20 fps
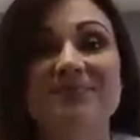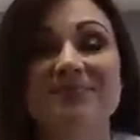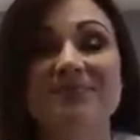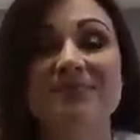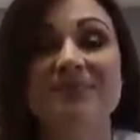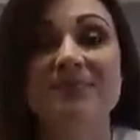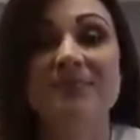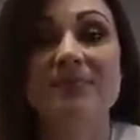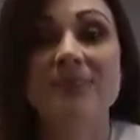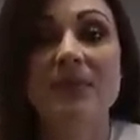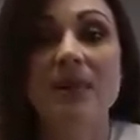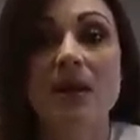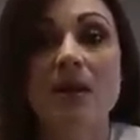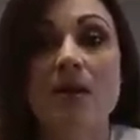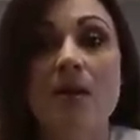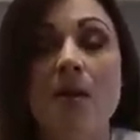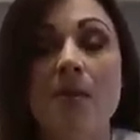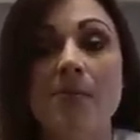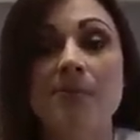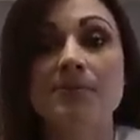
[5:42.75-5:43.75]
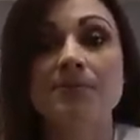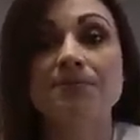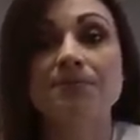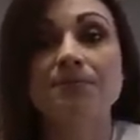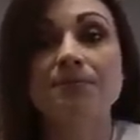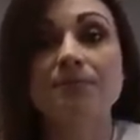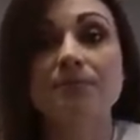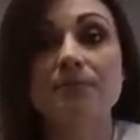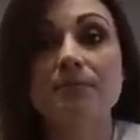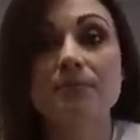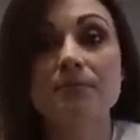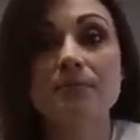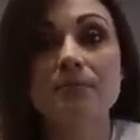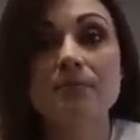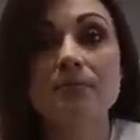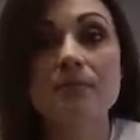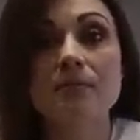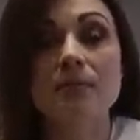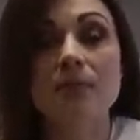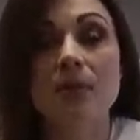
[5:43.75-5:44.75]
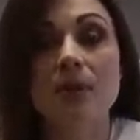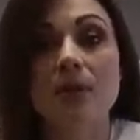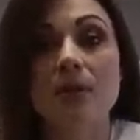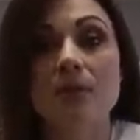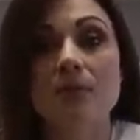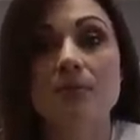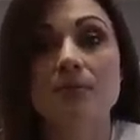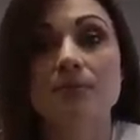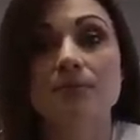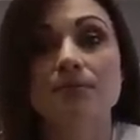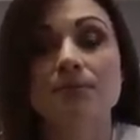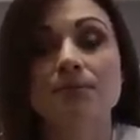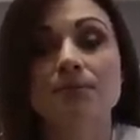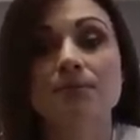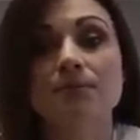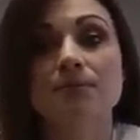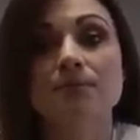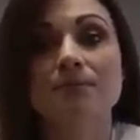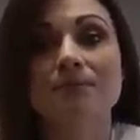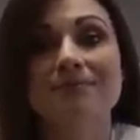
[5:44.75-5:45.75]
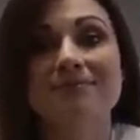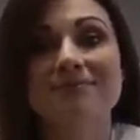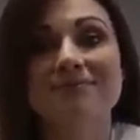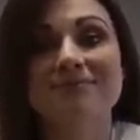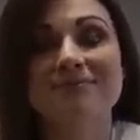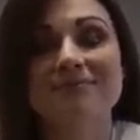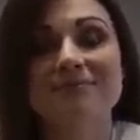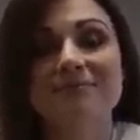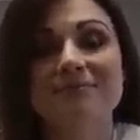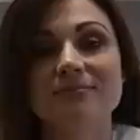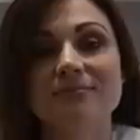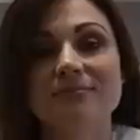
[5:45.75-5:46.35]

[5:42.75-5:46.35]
So you would recommend a lash lift for,